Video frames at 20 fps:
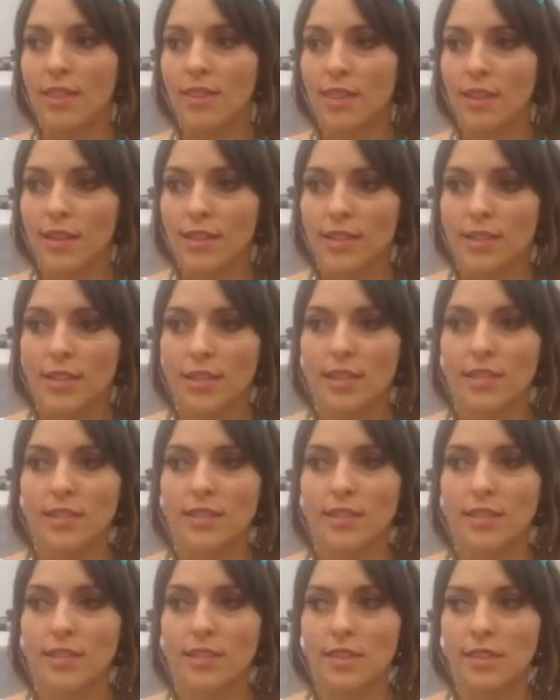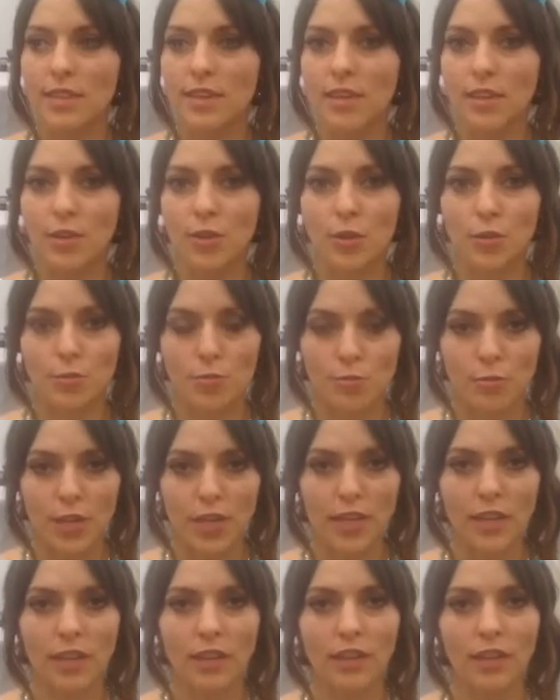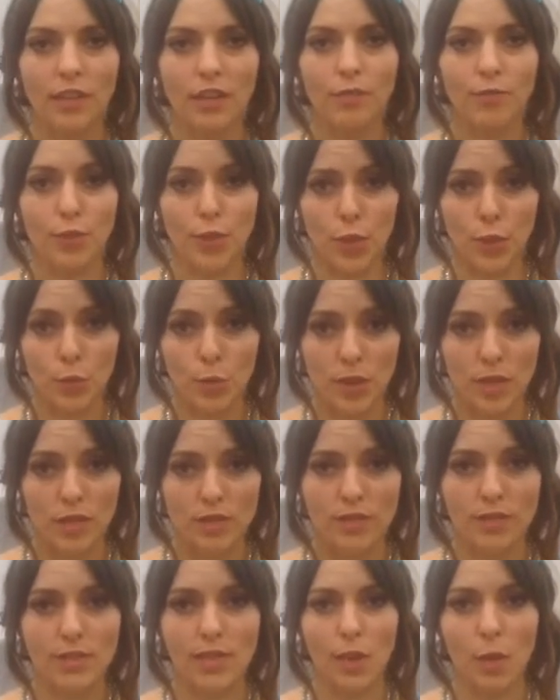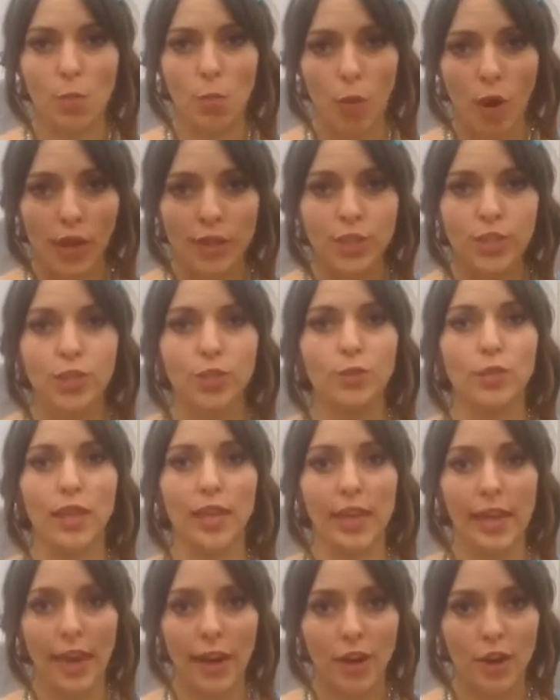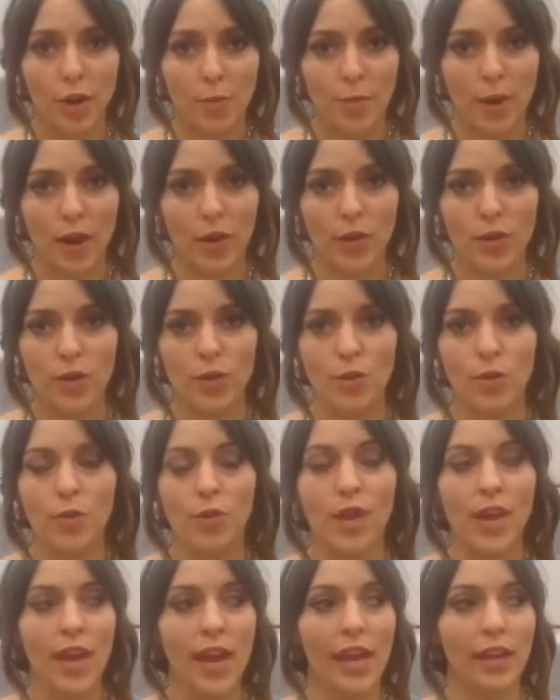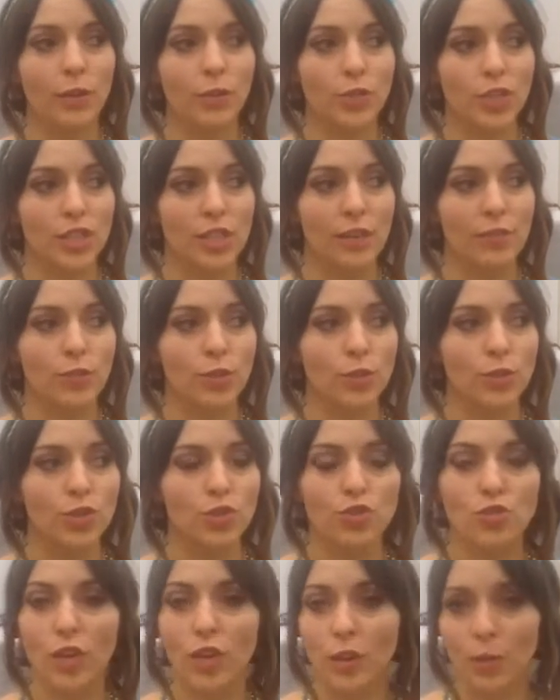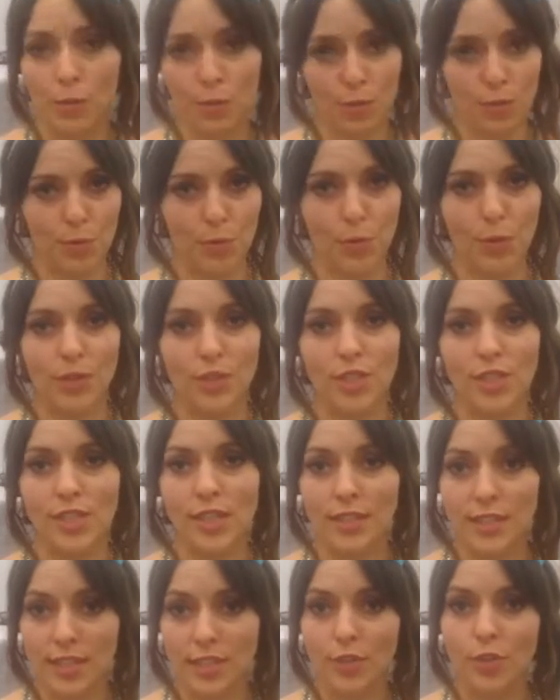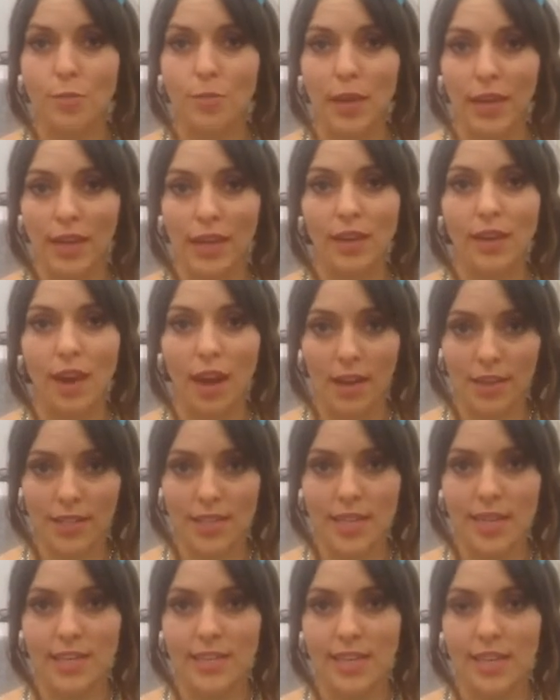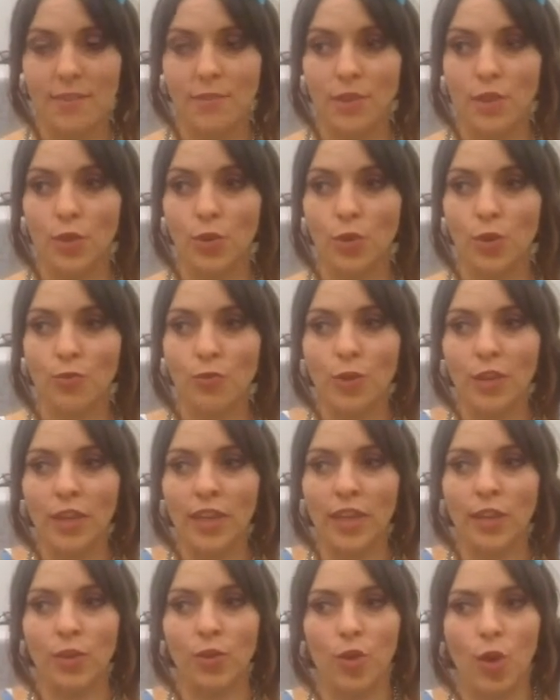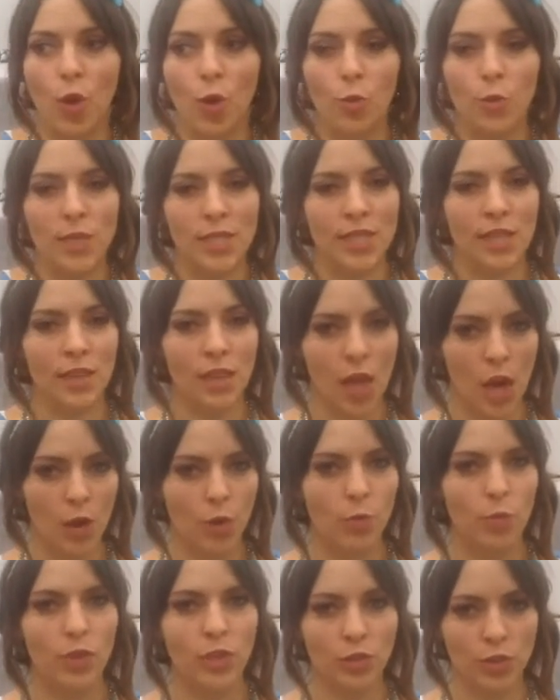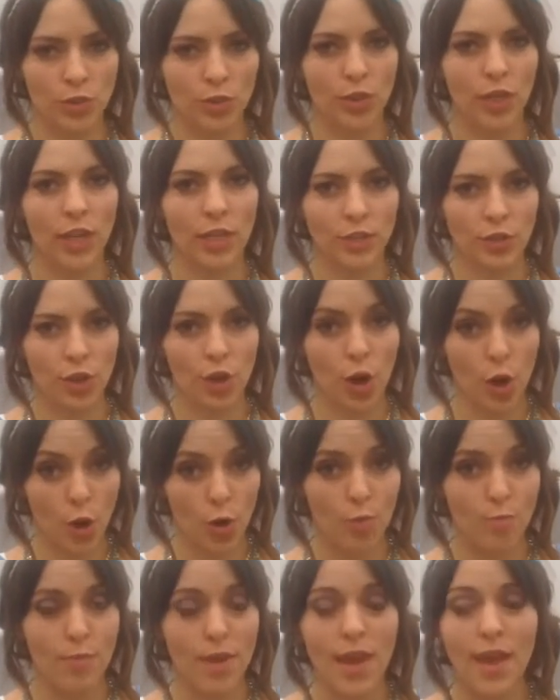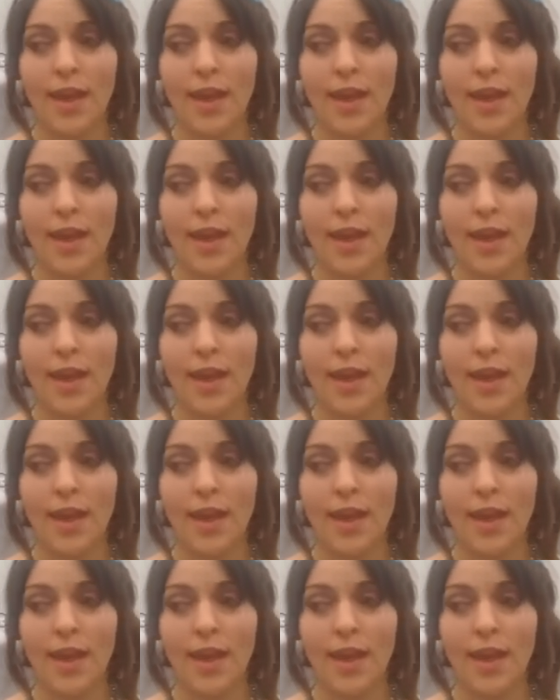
this is you're real viewers. They watch you, they care about you, and you just have to struggle through and just continue making content, even though you feel like you're always alone when you do it at your home.